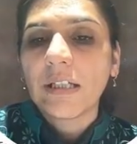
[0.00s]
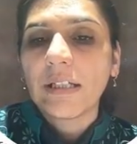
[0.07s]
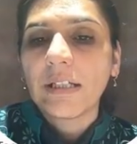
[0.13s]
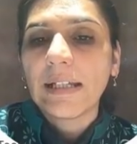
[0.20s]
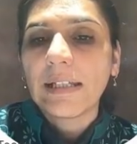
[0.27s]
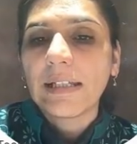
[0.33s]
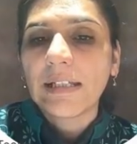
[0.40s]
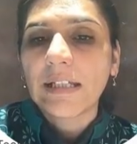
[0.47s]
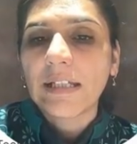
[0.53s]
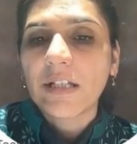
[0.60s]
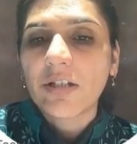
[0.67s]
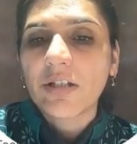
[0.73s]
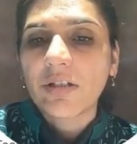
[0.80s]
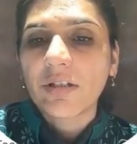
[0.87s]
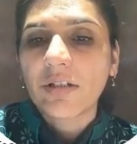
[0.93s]

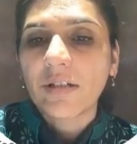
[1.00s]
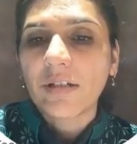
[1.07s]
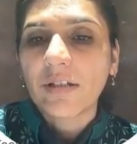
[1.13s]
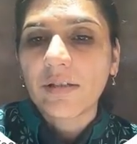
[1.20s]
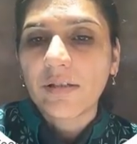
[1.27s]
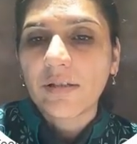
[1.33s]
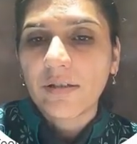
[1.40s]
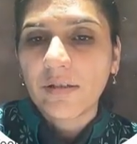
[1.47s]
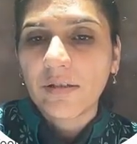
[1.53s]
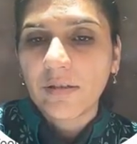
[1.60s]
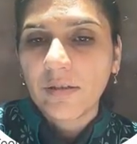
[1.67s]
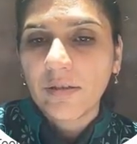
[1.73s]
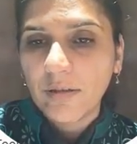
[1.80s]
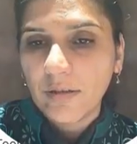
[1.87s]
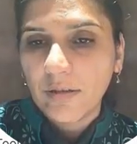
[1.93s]
delegation is
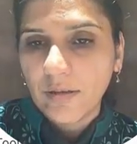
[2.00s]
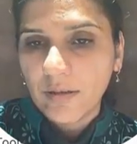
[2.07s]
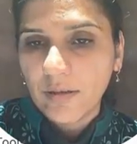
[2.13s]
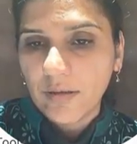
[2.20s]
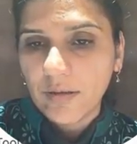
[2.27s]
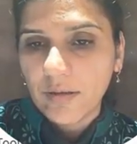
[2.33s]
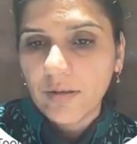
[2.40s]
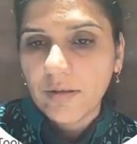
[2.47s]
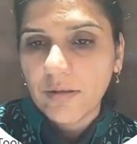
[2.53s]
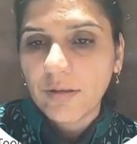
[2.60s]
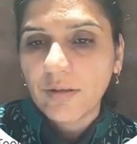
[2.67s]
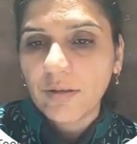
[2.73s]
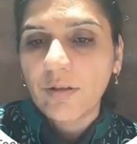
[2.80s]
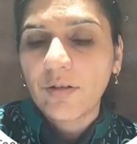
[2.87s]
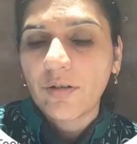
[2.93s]

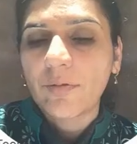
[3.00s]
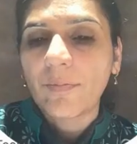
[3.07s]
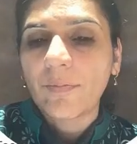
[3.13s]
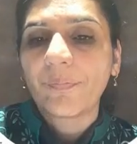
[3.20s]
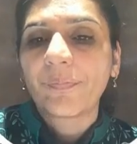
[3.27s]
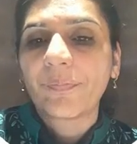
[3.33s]
turned true.